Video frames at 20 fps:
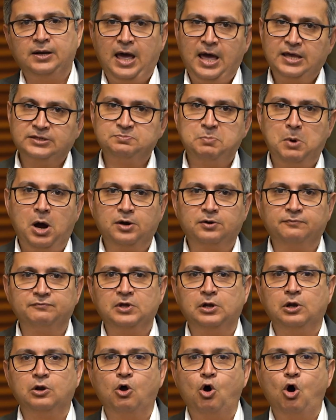as part of
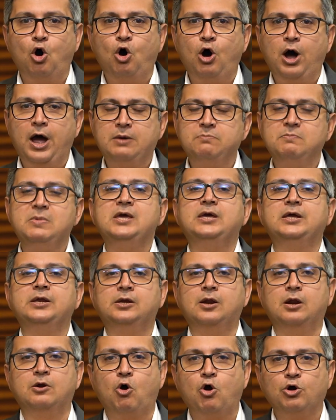the law and make
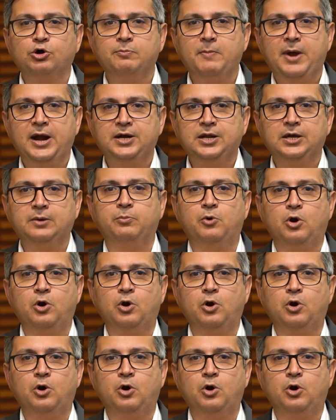it an automatic